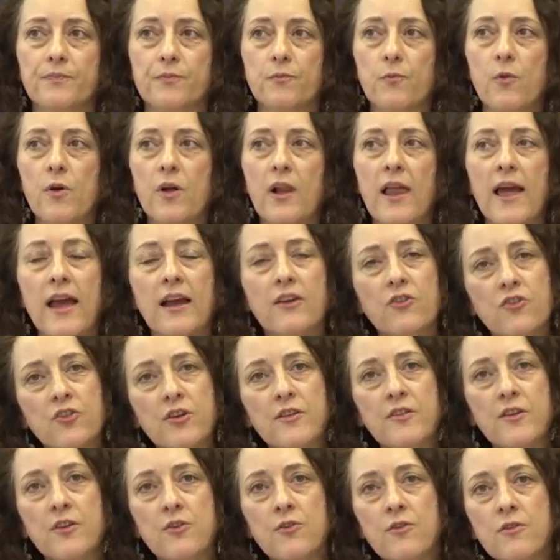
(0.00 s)
Well,
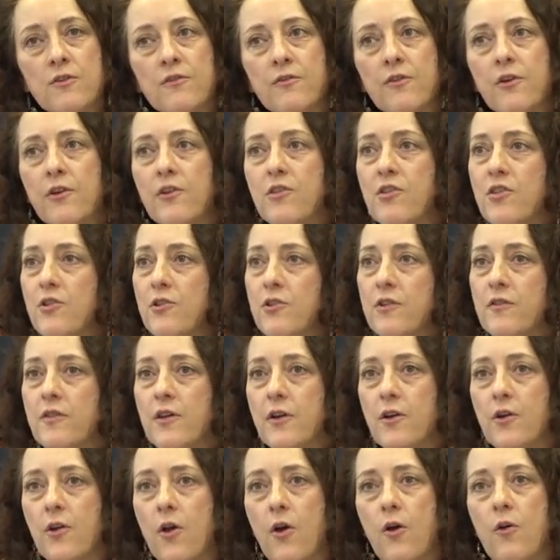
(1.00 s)
actually, the universal and
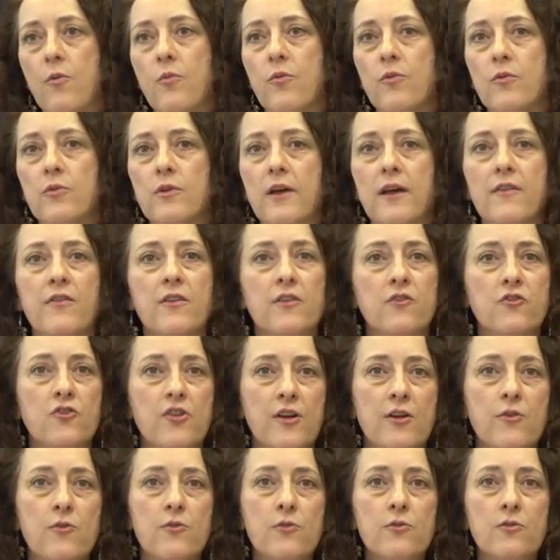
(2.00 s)
the global and the
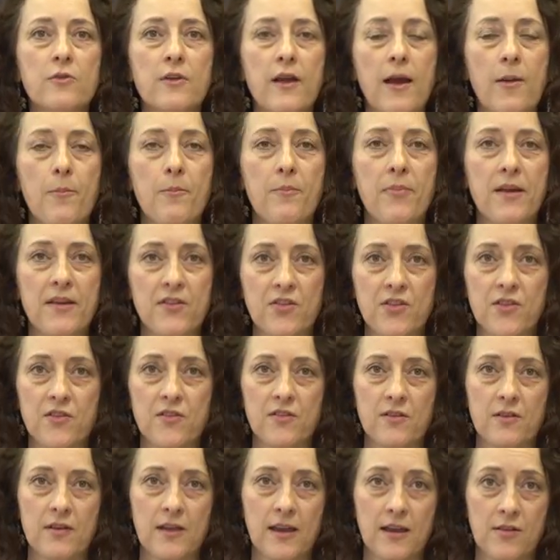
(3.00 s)
general are
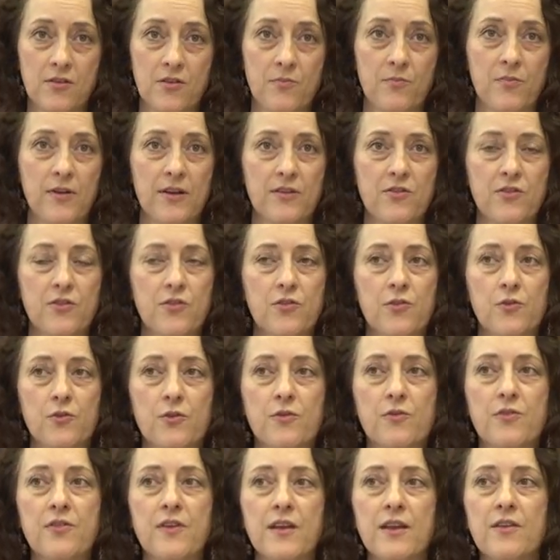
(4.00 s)
best expressed
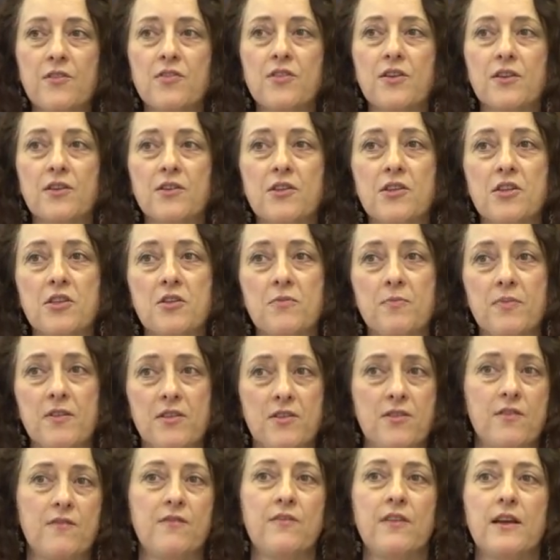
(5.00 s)
through things that are
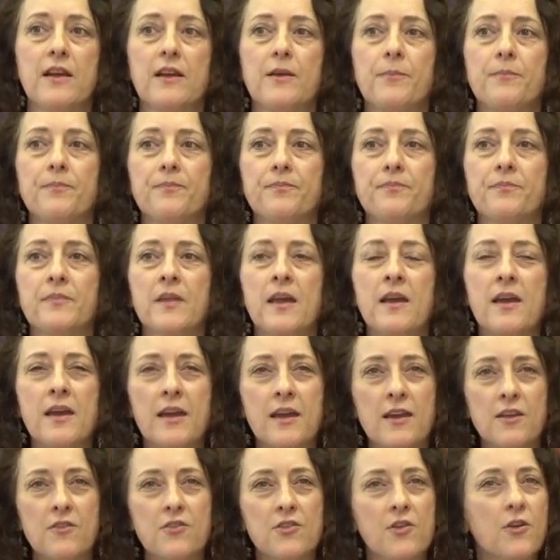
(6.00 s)
specific.
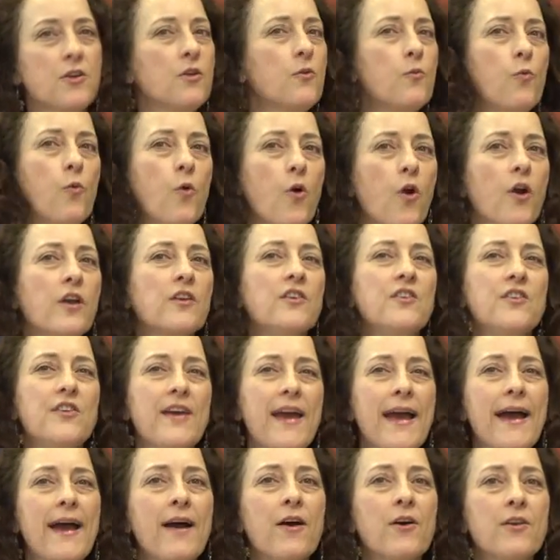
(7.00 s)
So you work
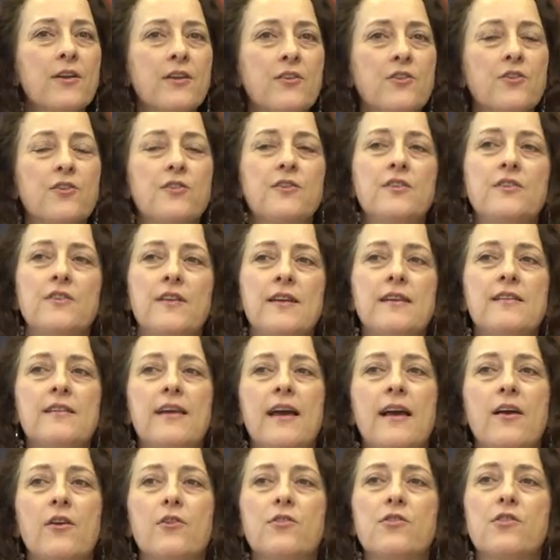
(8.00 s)
down into the
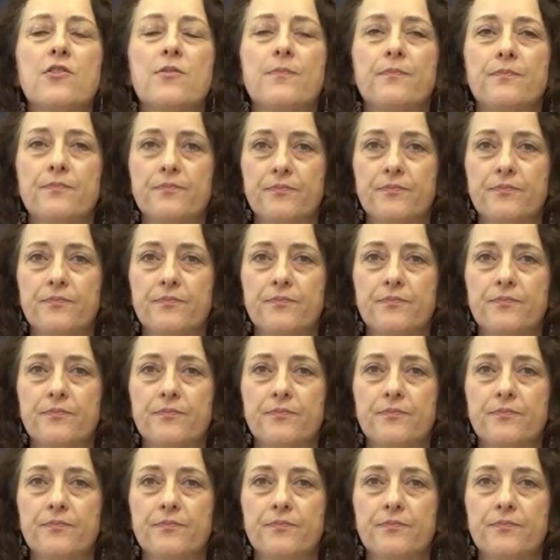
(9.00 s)
details.